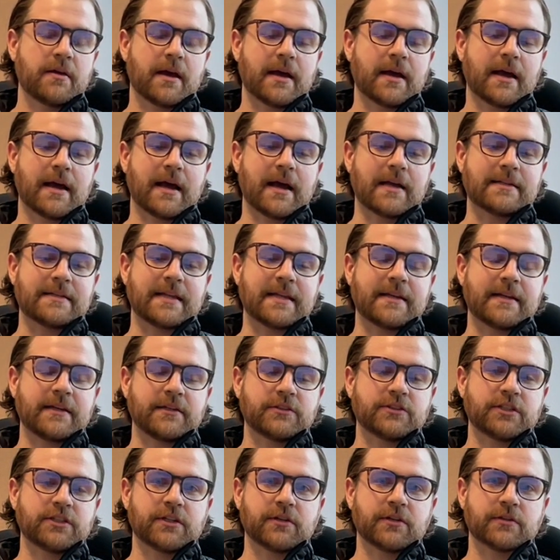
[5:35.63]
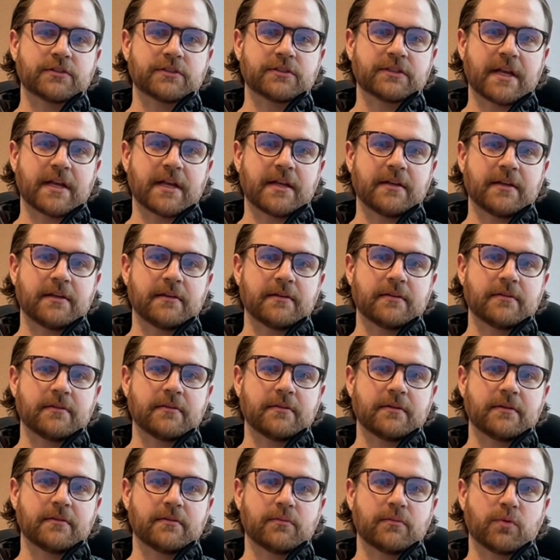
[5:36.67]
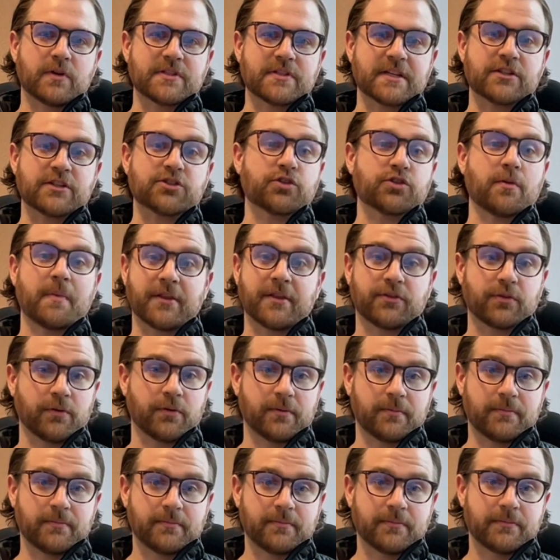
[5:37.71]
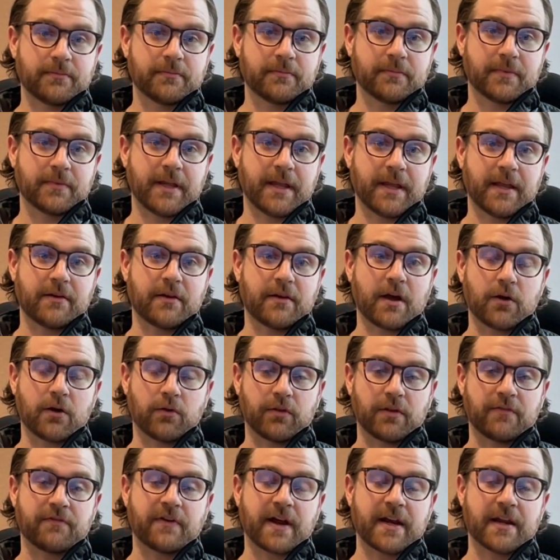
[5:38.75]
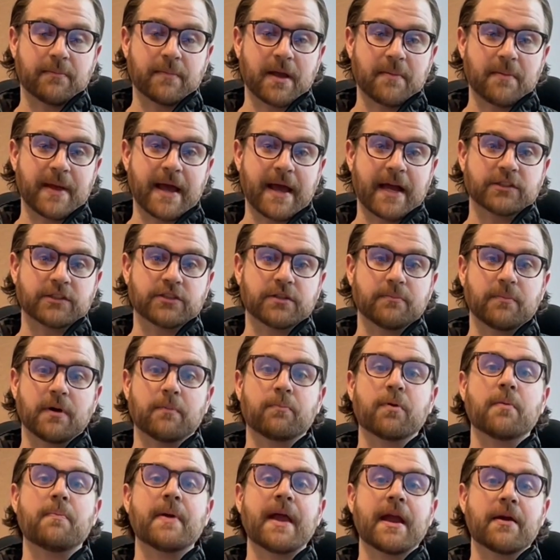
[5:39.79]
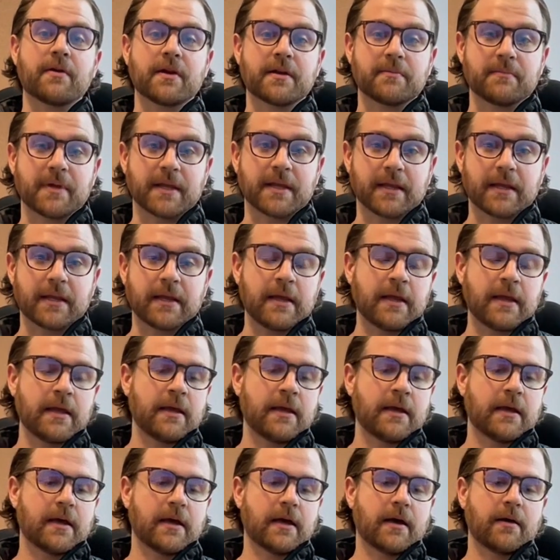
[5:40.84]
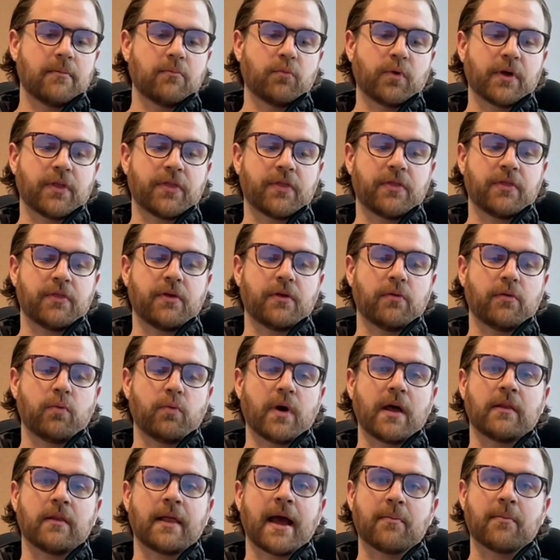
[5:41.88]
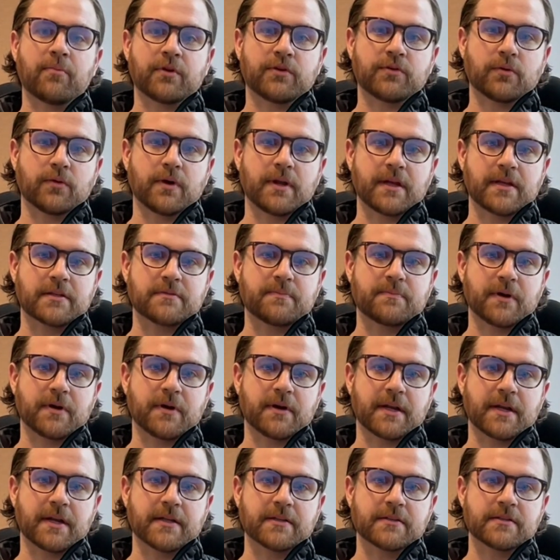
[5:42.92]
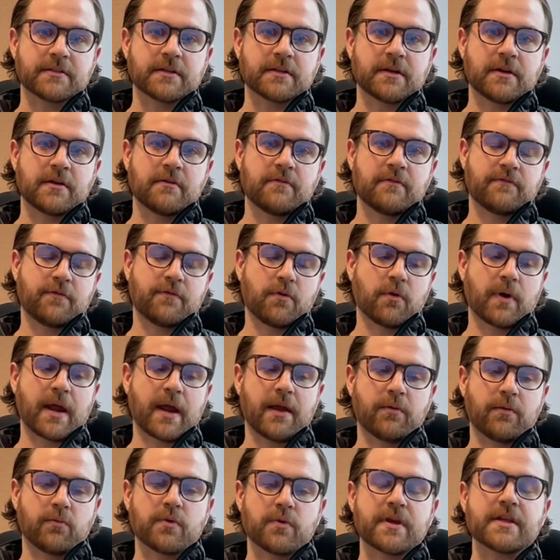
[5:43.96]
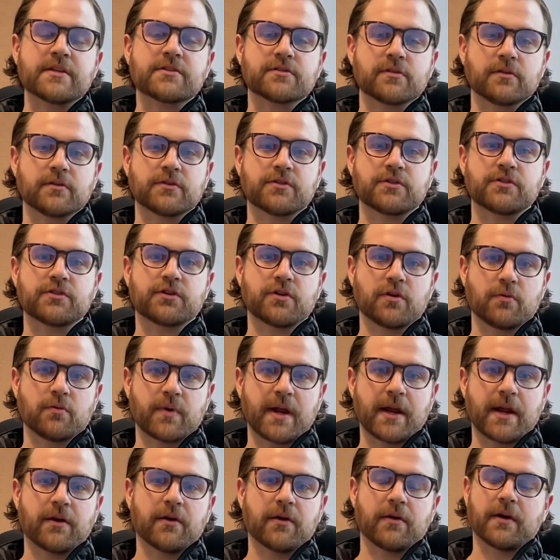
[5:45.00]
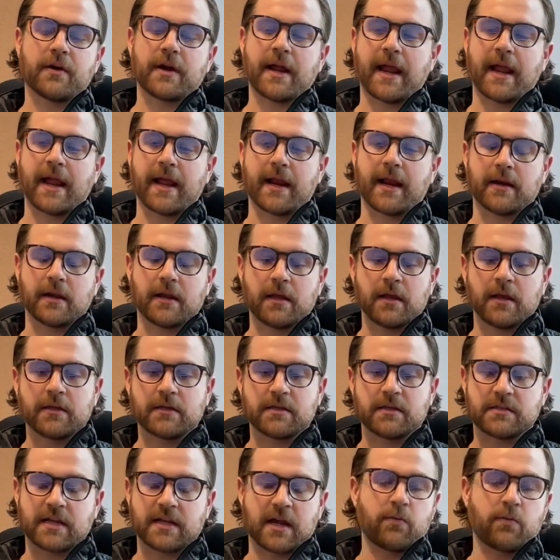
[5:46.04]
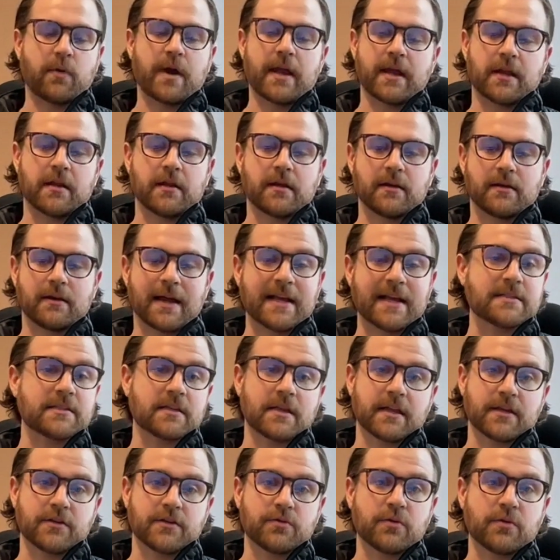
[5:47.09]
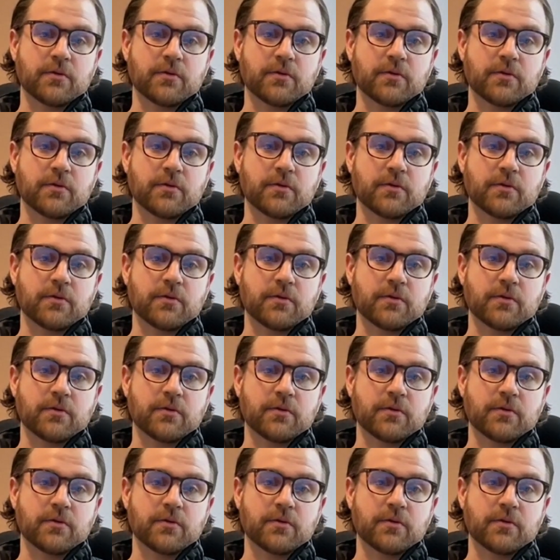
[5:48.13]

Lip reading: attending Chico State was instrumental in not only finding my passion, but preparing me with the wet laboratory experience for a research career and to segue nicely into a